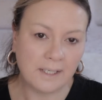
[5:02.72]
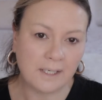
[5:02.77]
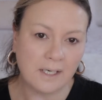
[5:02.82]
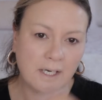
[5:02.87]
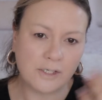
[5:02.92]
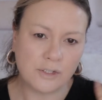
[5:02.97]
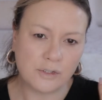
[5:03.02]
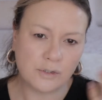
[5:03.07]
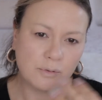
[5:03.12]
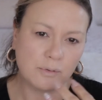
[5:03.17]

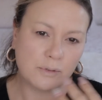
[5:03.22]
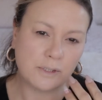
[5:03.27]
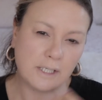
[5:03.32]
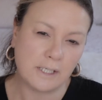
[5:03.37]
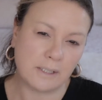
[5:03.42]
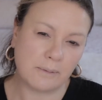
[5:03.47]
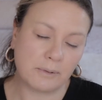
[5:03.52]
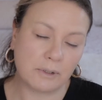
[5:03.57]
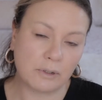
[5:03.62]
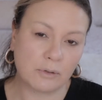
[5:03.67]
I do
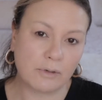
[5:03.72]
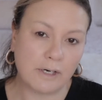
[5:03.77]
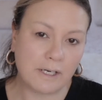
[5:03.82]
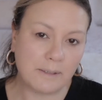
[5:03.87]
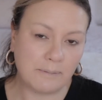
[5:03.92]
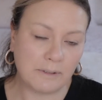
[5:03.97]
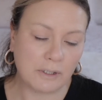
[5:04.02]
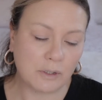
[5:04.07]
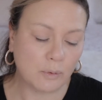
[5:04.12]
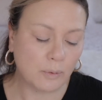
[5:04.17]
get a bit
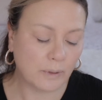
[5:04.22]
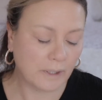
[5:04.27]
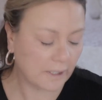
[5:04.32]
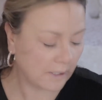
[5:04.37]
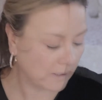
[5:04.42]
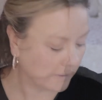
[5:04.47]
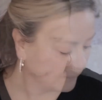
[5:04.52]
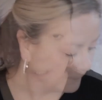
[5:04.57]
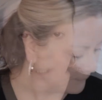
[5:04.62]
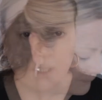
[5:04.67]
crepey
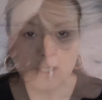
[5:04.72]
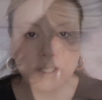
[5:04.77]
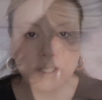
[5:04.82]
quicker.